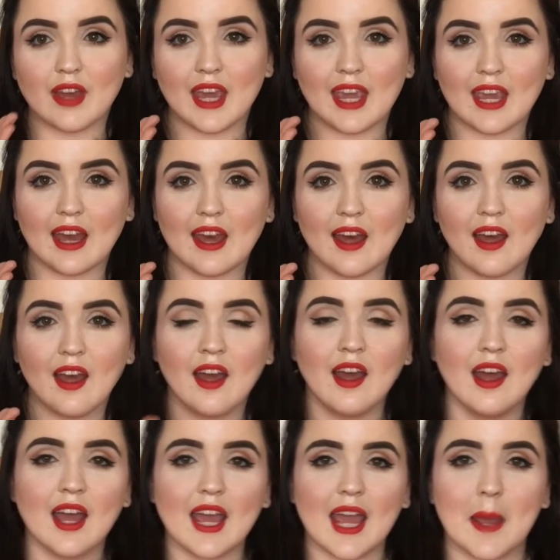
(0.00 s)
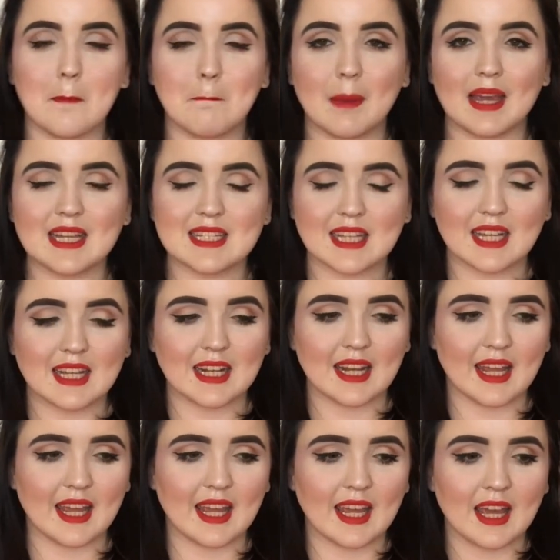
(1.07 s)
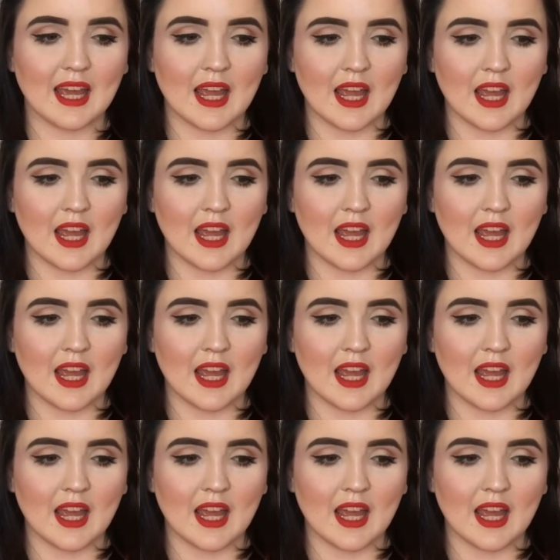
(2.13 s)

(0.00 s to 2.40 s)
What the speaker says: here. It basically